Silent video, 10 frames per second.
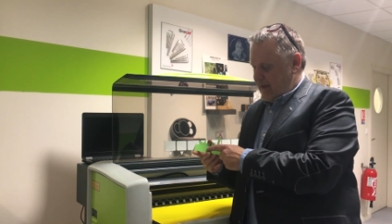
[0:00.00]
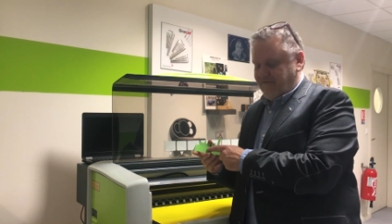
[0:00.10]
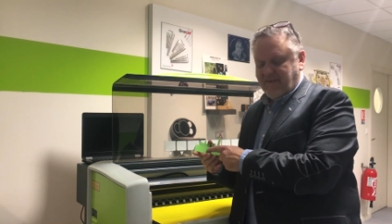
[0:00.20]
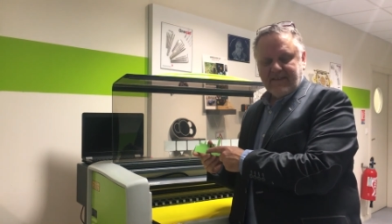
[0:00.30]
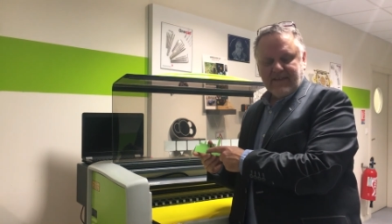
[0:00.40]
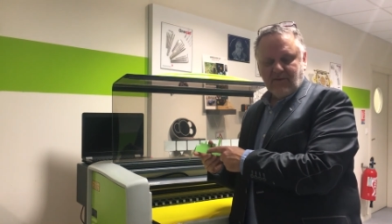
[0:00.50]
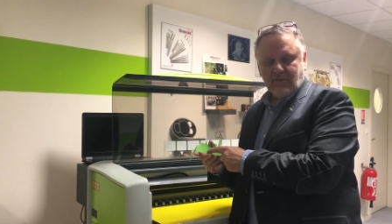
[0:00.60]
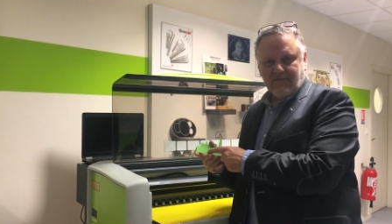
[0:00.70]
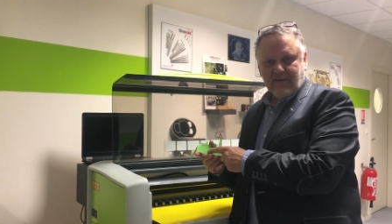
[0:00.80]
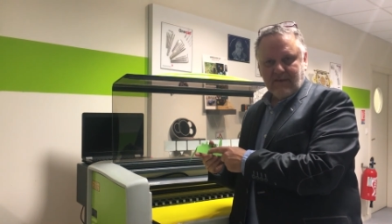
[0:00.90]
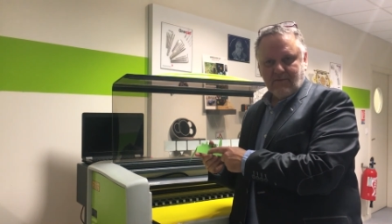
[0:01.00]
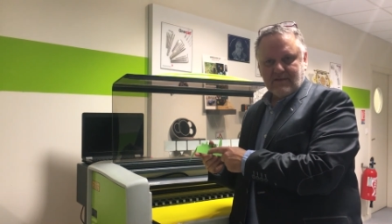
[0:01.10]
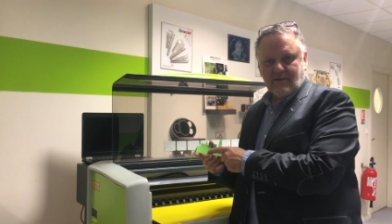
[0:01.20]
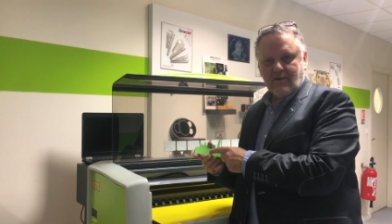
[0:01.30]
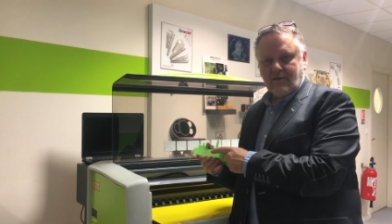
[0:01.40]
flat engraving
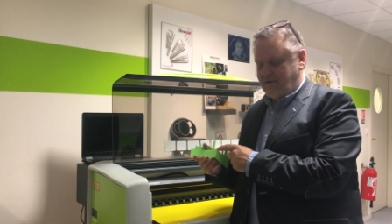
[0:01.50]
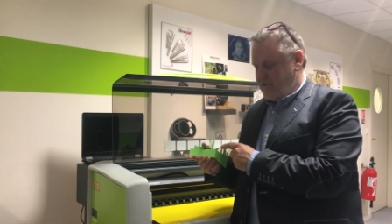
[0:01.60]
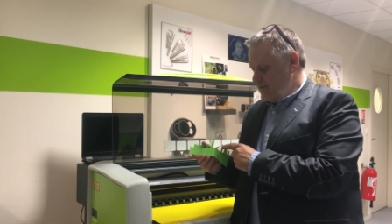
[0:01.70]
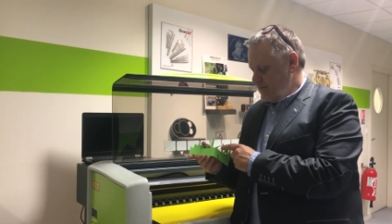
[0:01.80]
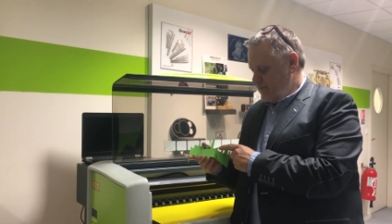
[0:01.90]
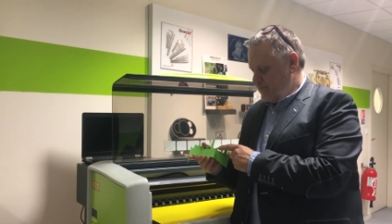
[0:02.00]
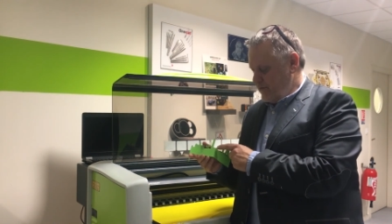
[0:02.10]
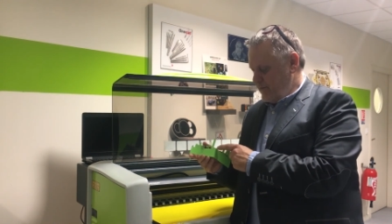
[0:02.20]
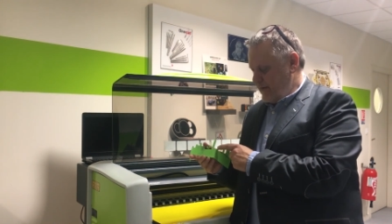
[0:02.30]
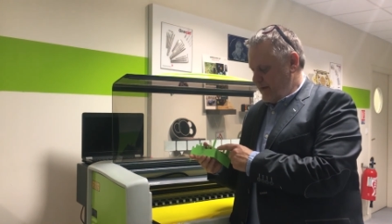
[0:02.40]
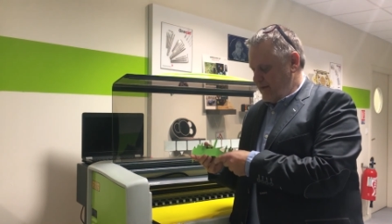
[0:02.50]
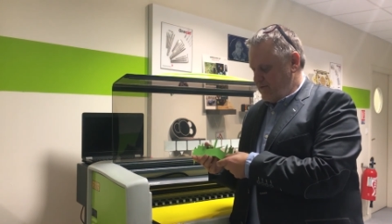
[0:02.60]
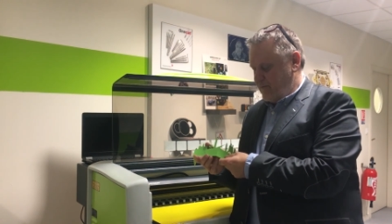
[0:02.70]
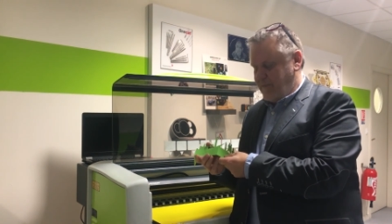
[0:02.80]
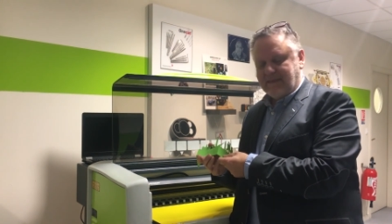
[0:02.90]
with a logo, prepare
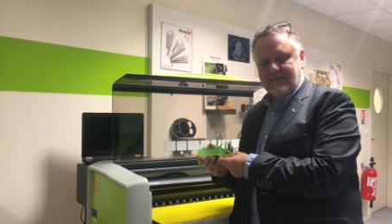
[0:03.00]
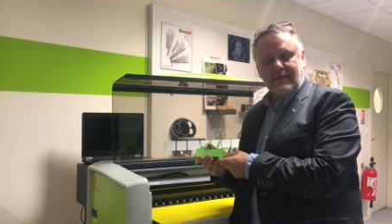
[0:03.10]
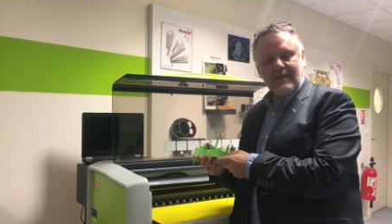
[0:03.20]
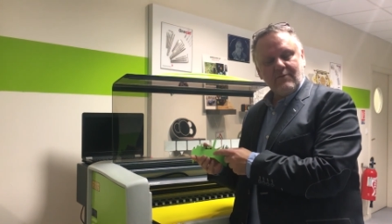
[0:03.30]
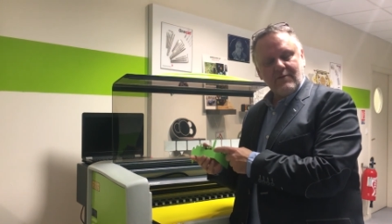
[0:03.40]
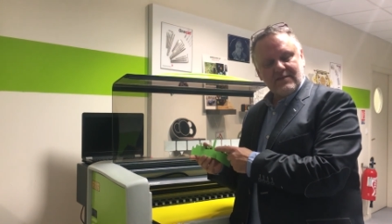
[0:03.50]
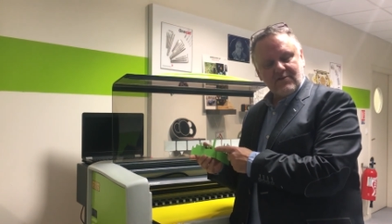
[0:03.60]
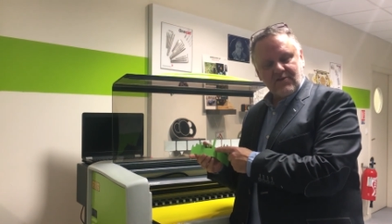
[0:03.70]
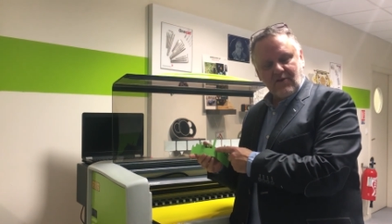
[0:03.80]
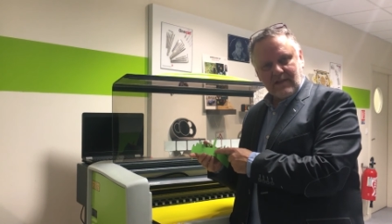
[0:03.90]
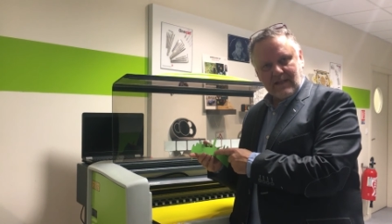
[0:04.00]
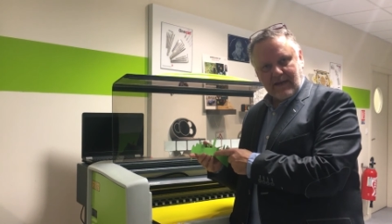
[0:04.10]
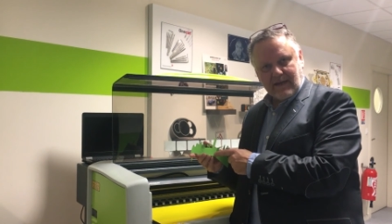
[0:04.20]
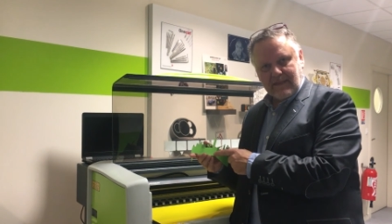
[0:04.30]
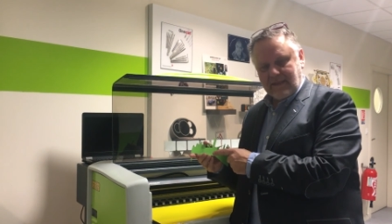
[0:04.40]
the bending with a dot
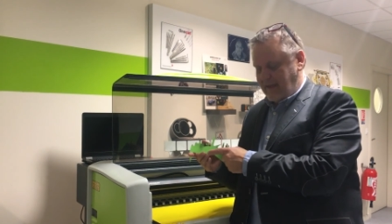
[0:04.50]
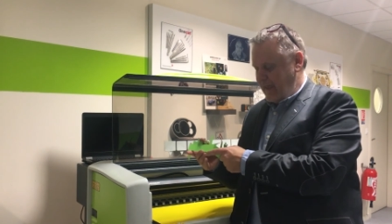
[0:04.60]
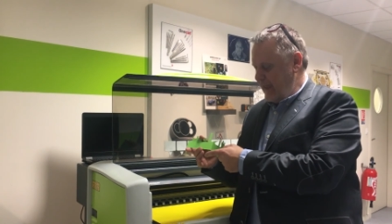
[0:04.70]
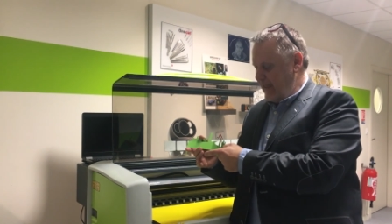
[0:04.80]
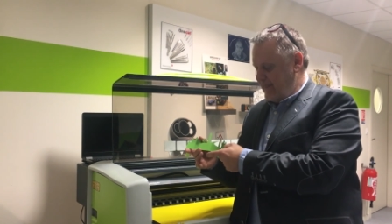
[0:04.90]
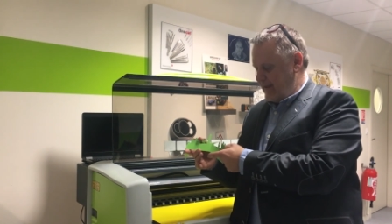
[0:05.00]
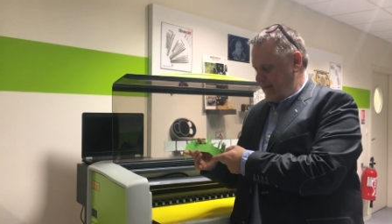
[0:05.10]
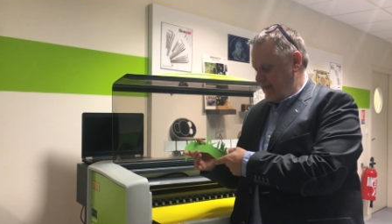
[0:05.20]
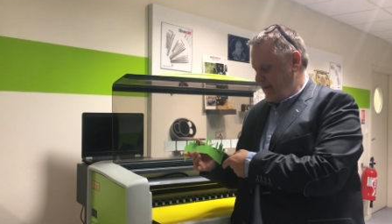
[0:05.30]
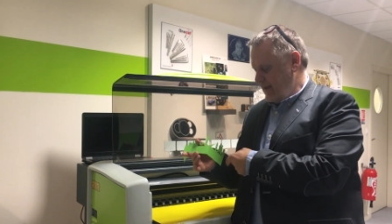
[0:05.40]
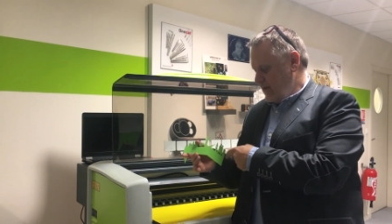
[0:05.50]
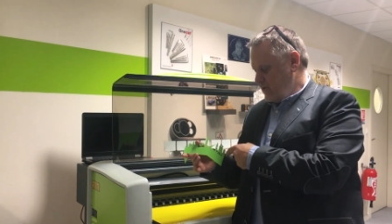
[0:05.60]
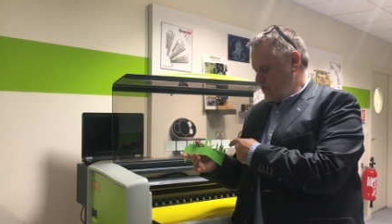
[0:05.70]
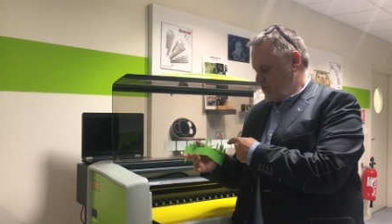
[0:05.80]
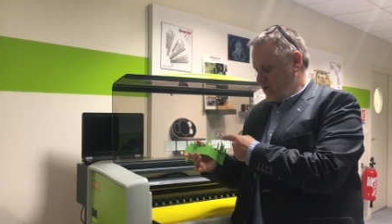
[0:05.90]
line, and then
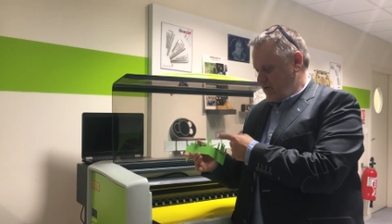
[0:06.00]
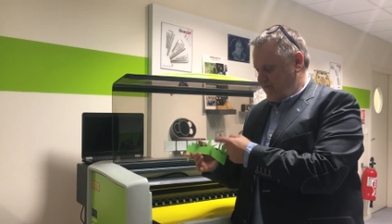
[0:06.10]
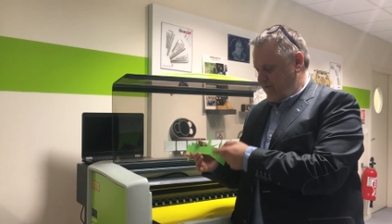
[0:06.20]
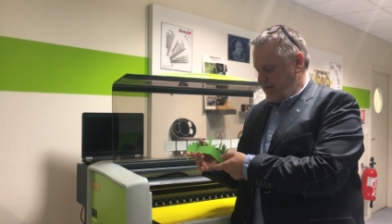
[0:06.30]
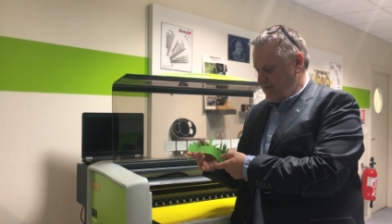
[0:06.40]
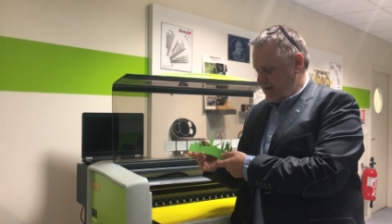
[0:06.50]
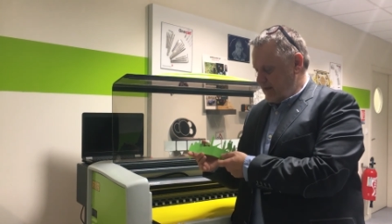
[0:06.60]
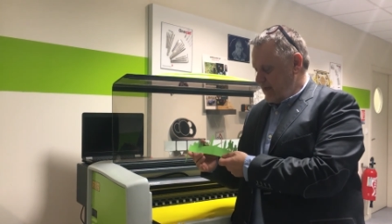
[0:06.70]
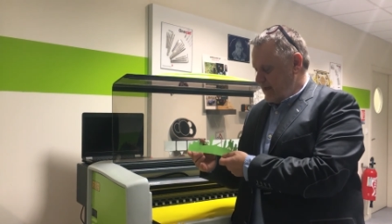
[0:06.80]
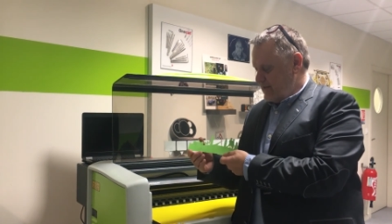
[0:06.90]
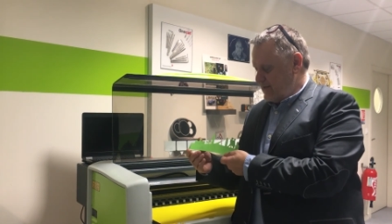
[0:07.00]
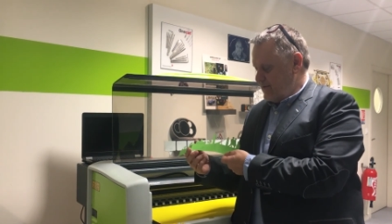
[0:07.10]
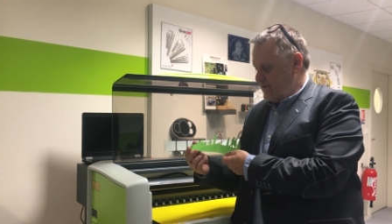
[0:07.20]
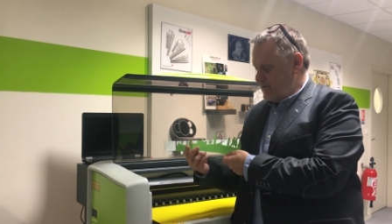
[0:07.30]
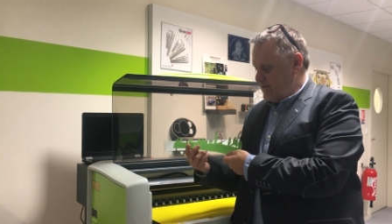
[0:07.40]
to cut finally
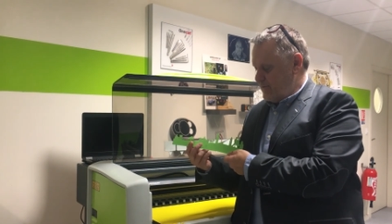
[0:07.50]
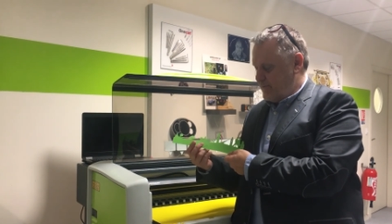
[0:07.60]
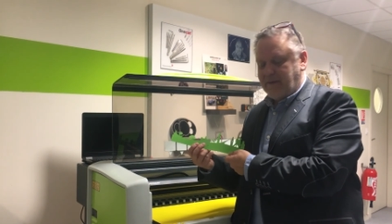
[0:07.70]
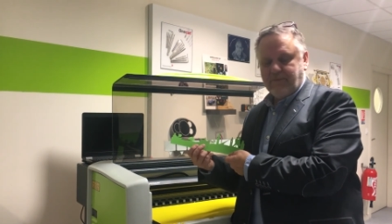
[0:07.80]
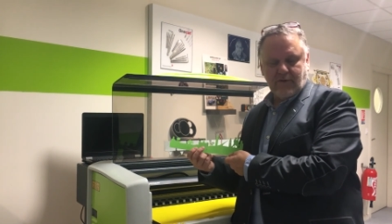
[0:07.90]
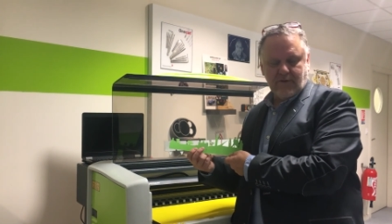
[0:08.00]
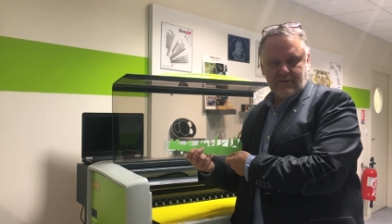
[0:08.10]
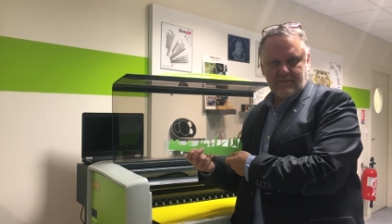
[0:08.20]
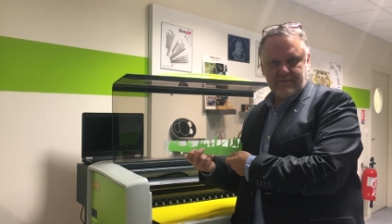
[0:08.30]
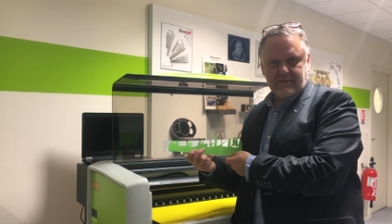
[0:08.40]
the paper